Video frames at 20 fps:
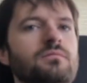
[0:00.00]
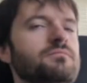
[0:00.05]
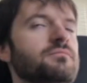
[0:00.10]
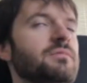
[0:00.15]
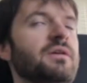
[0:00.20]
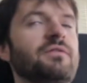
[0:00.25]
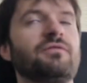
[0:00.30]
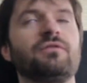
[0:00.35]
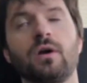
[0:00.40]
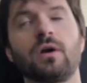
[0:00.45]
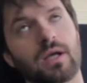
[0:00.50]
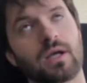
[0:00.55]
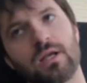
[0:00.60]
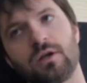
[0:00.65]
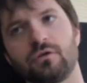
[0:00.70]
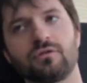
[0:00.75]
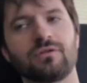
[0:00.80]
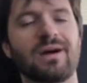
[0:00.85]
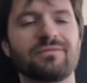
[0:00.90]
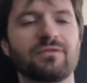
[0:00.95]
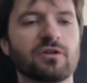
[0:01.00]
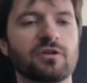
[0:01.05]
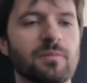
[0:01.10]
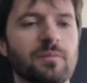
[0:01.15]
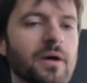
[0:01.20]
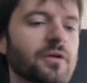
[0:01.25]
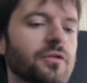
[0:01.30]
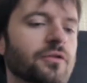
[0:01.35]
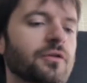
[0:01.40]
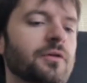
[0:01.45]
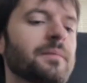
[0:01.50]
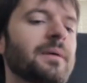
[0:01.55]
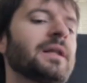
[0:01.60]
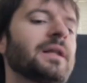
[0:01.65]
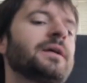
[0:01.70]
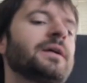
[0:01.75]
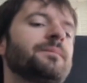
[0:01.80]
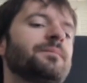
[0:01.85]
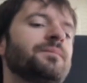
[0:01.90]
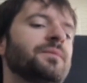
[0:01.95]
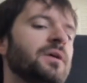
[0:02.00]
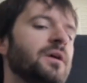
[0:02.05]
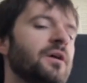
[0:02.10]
if again you're drafting Spark of the Rebellion,